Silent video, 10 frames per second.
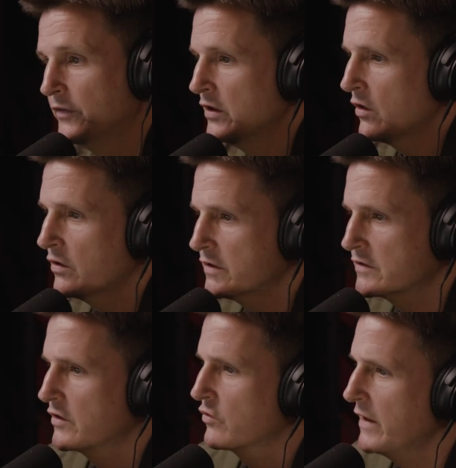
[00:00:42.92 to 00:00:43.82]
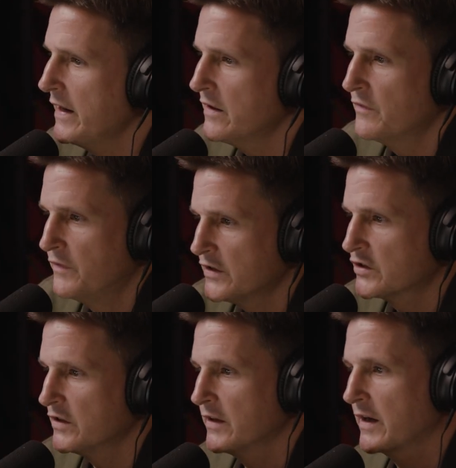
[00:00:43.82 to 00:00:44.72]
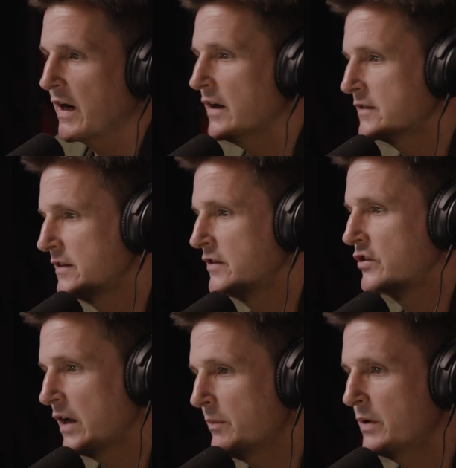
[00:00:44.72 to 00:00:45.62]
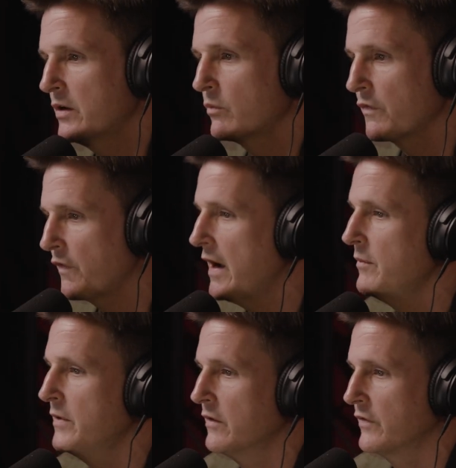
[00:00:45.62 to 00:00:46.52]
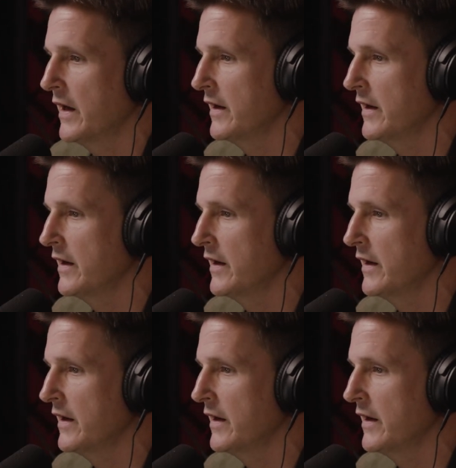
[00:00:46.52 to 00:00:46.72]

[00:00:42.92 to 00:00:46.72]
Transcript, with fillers: The art is the creative vision and the constant shaping and refinement of an